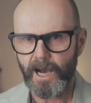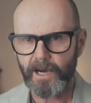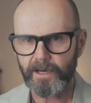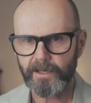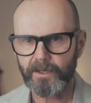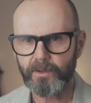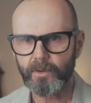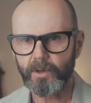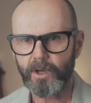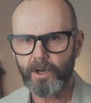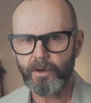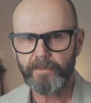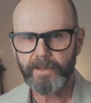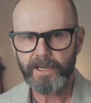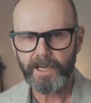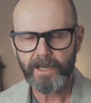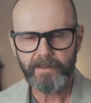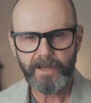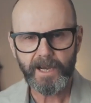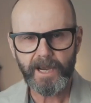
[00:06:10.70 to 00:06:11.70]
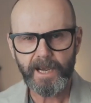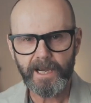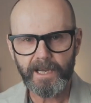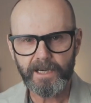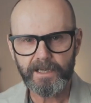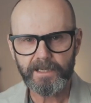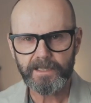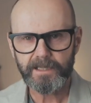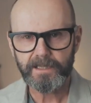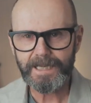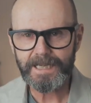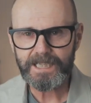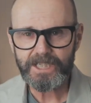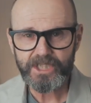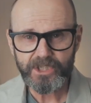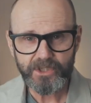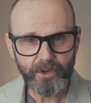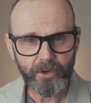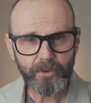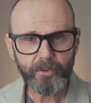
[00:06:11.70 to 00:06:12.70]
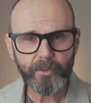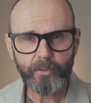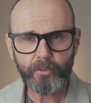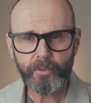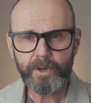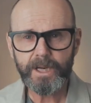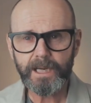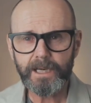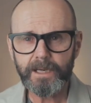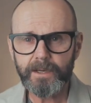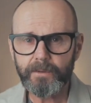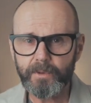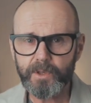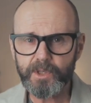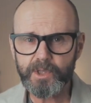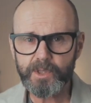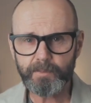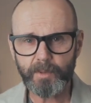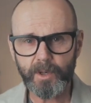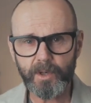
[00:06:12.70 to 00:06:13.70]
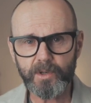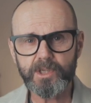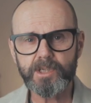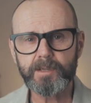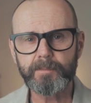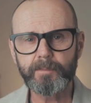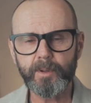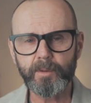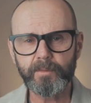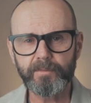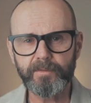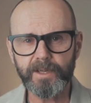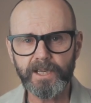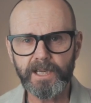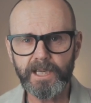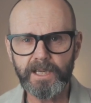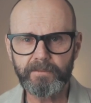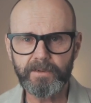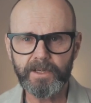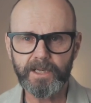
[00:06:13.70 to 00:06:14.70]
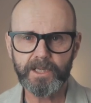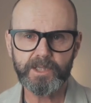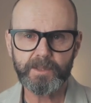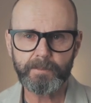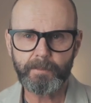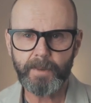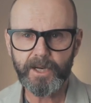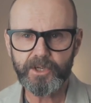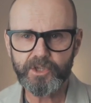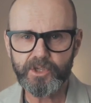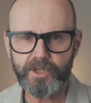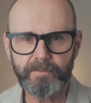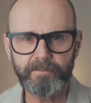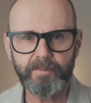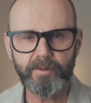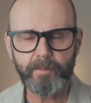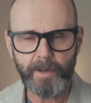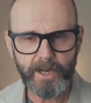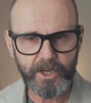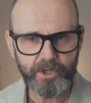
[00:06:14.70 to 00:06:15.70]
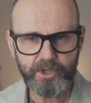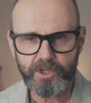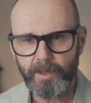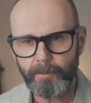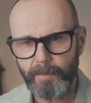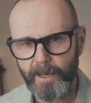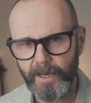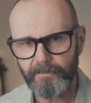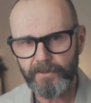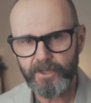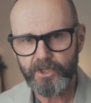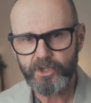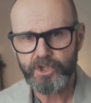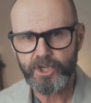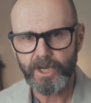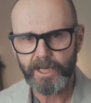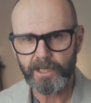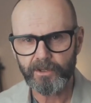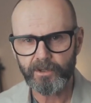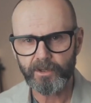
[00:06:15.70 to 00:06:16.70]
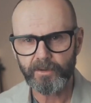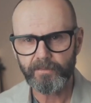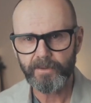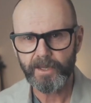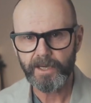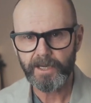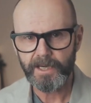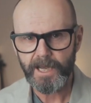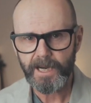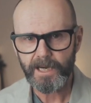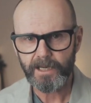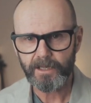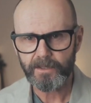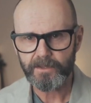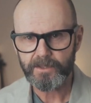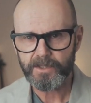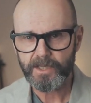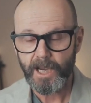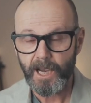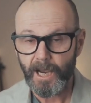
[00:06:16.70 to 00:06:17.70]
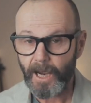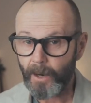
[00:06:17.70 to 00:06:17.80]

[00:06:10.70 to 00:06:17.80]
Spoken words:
article, on the other hand, it's not really responsible for giving us much information about the gender of the nouns.